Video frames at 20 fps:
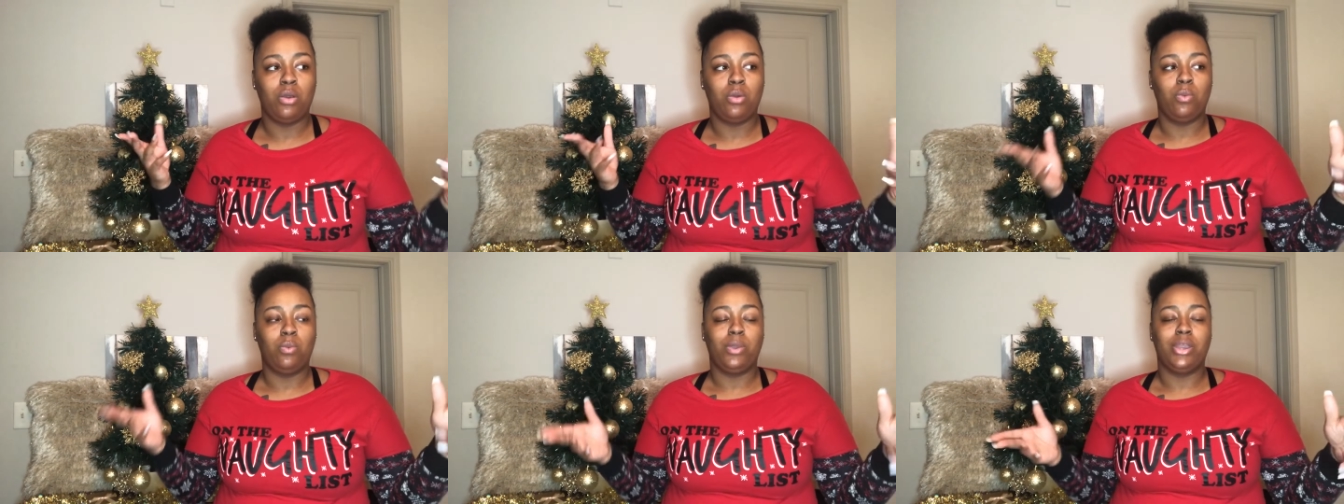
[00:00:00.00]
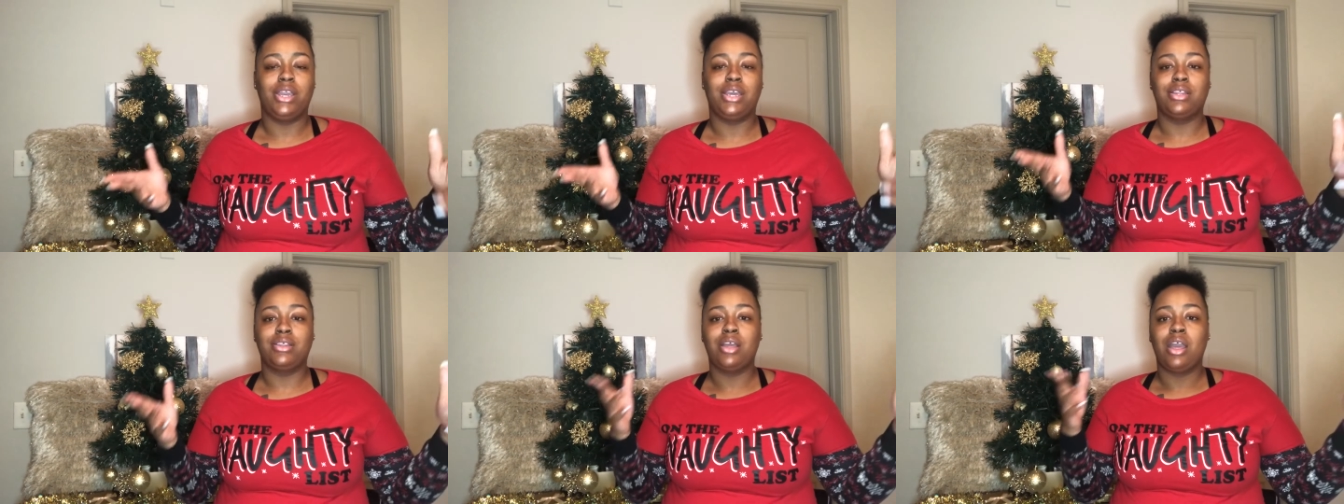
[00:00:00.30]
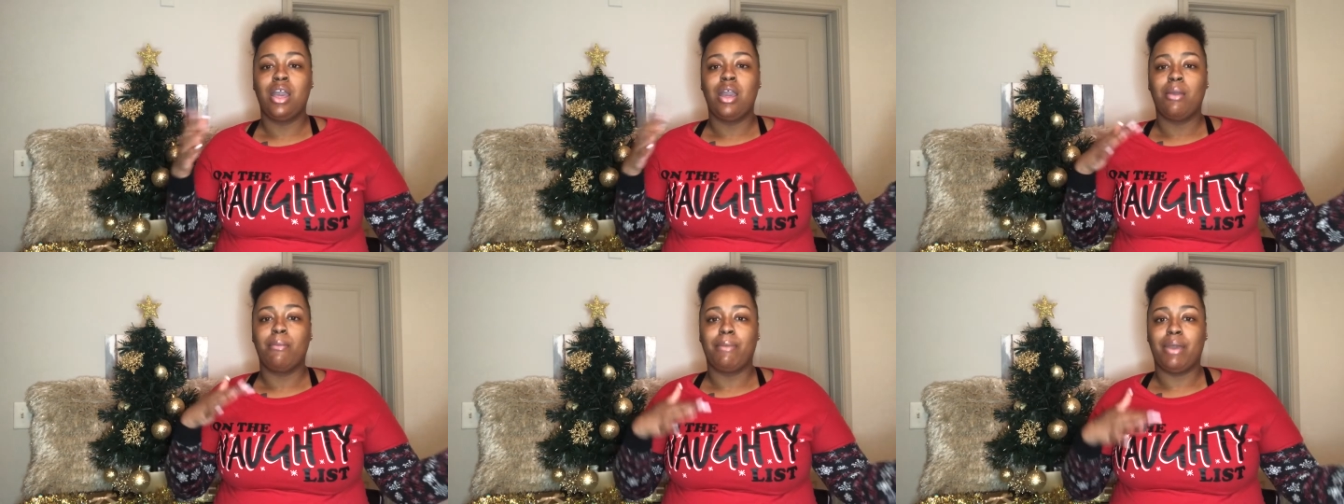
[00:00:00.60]
with
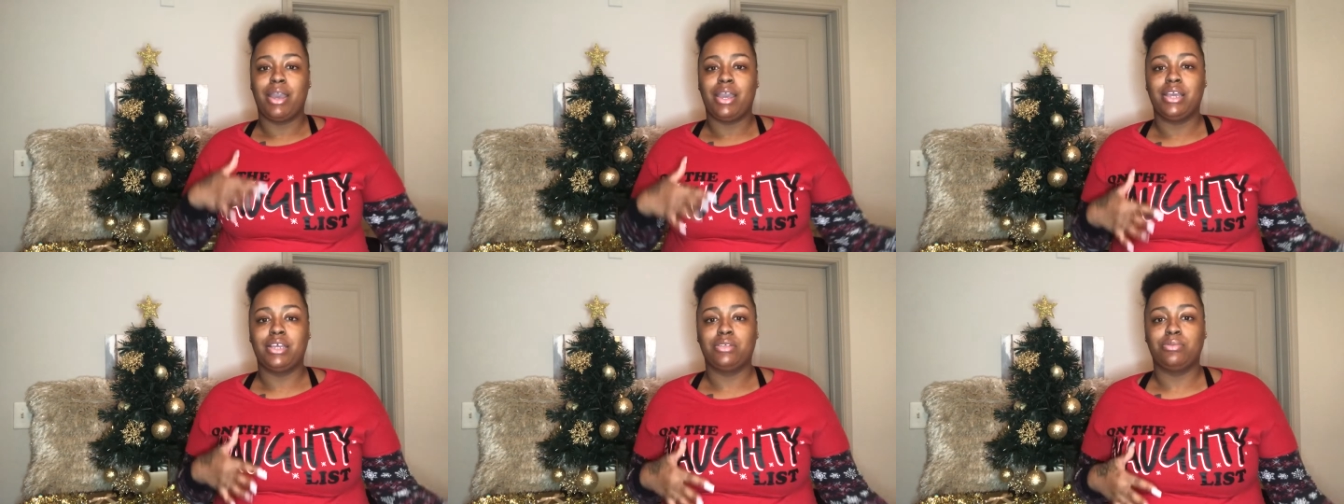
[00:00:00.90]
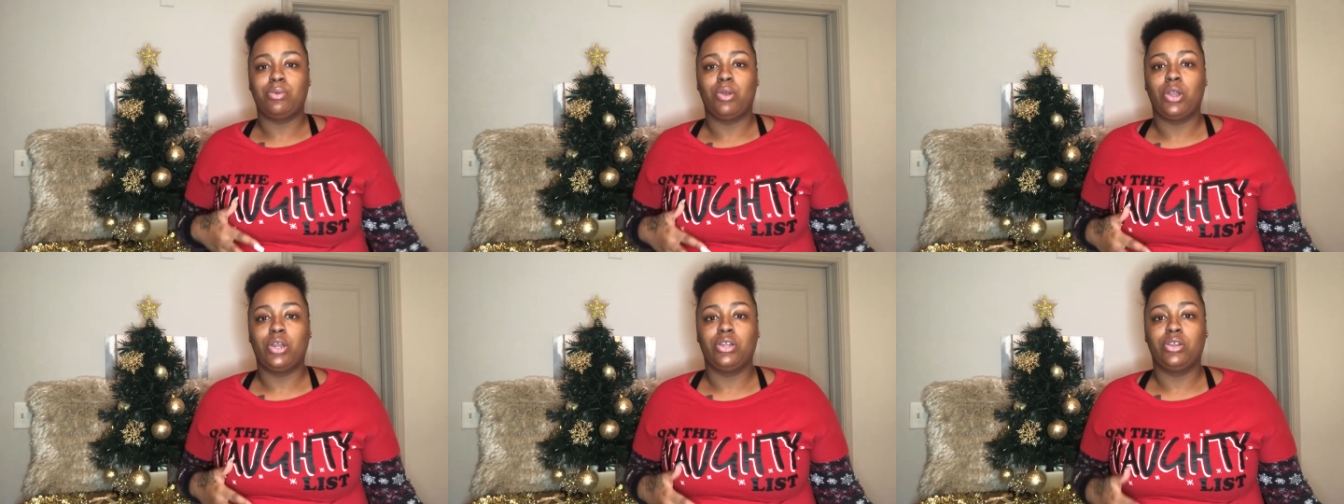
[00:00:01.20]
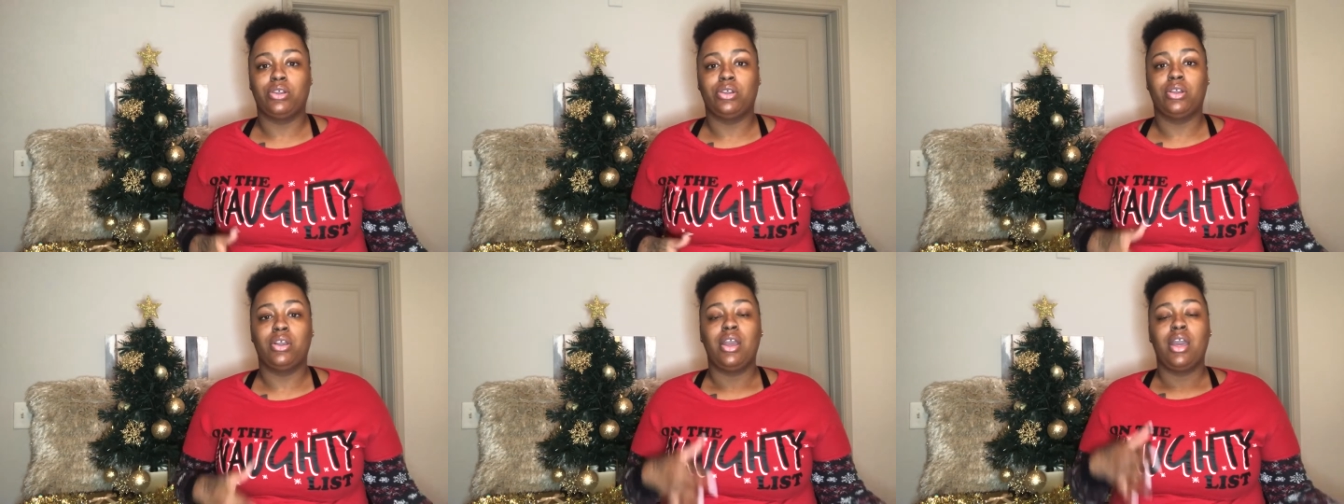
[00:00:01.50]
my ex
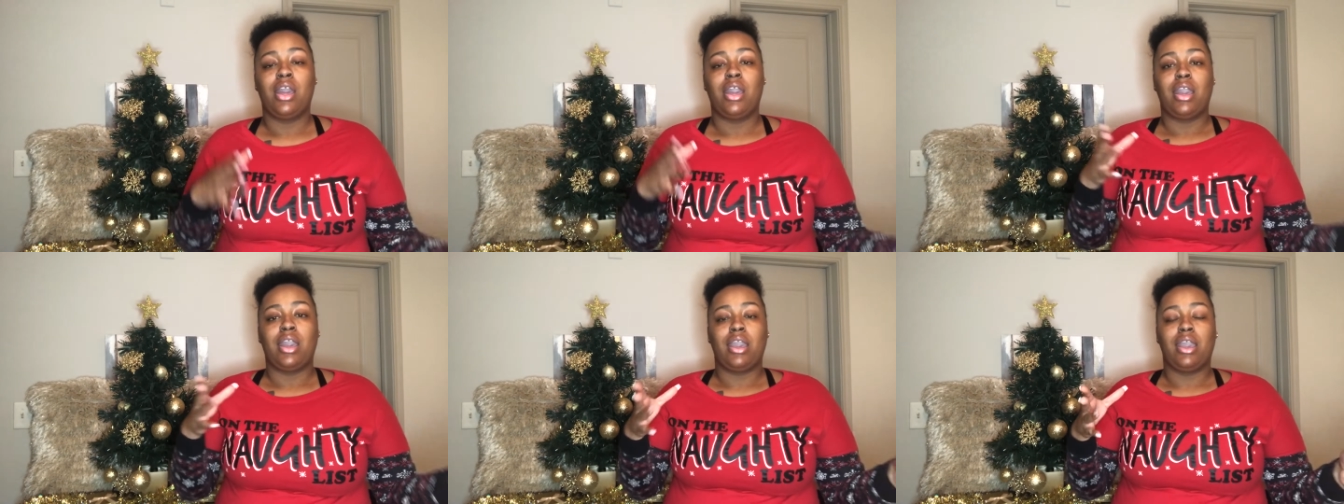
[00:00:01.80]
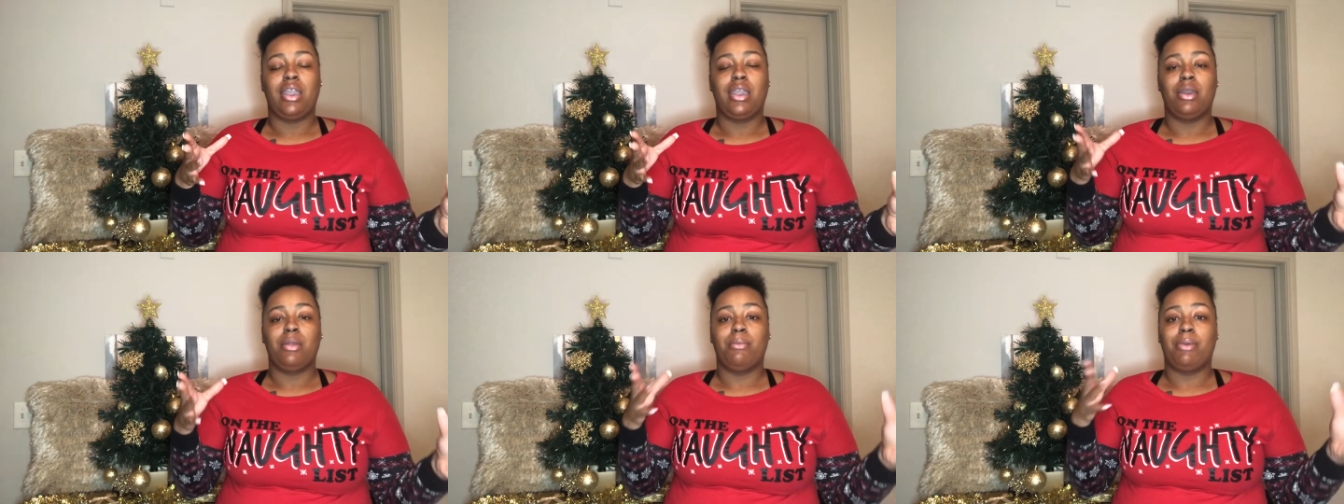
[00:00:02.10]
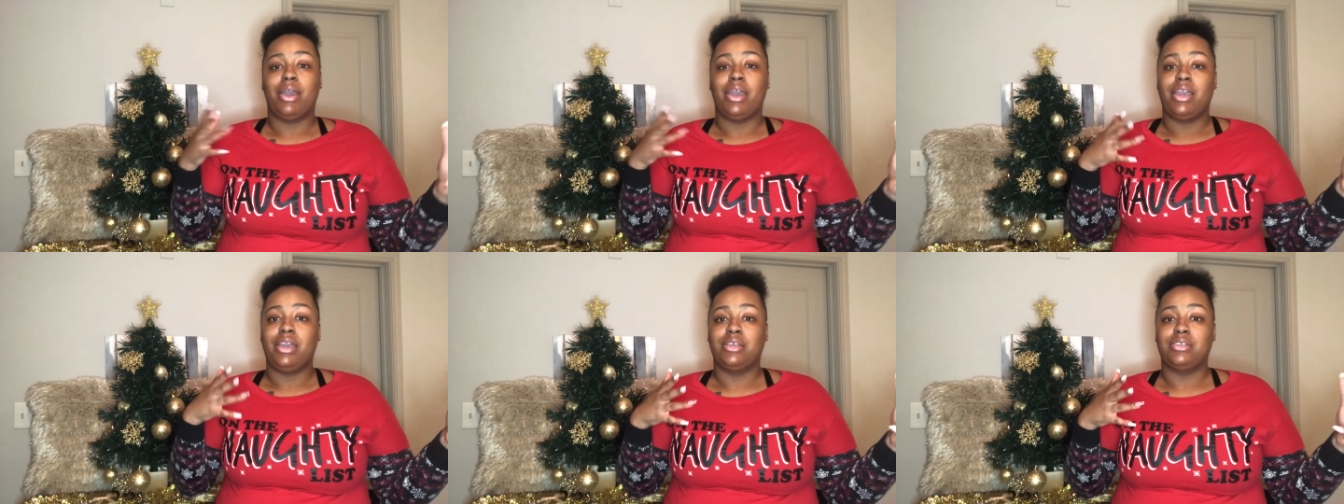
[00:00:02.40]
partner and
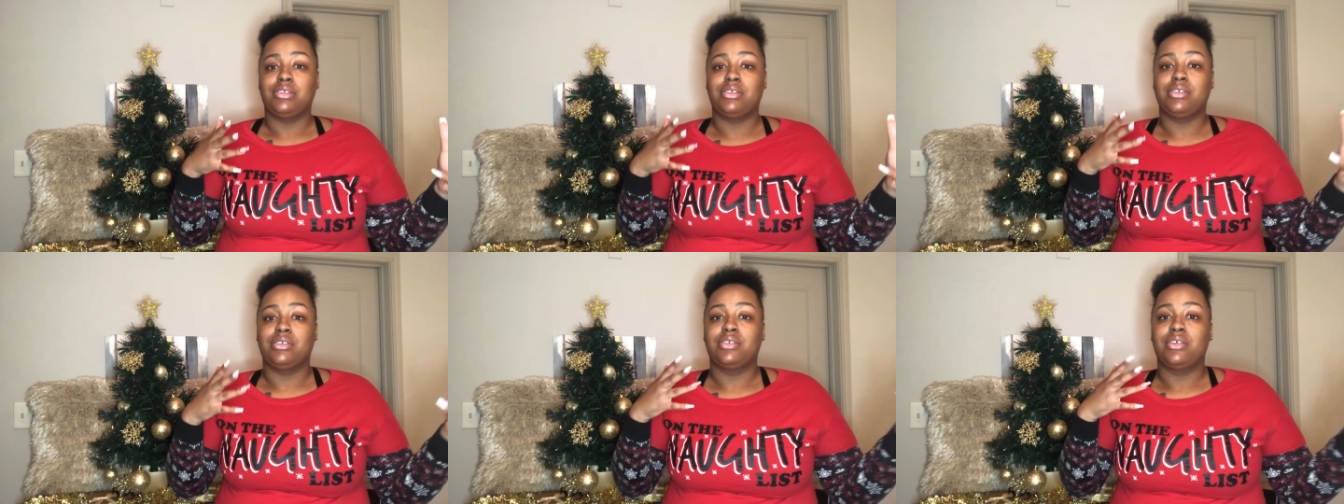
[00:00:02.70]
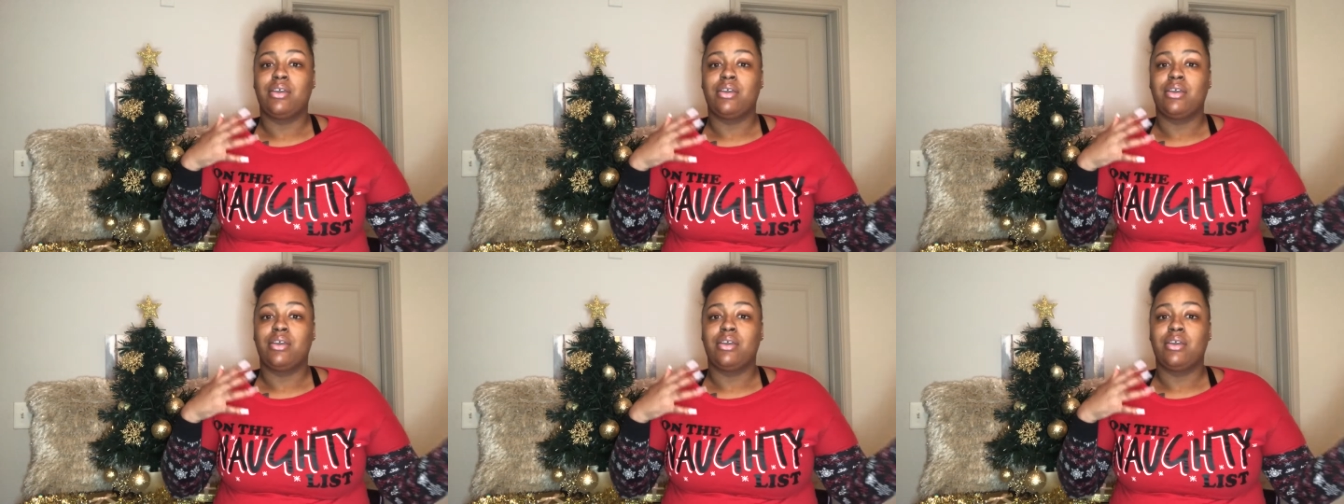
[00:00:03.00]
my ex's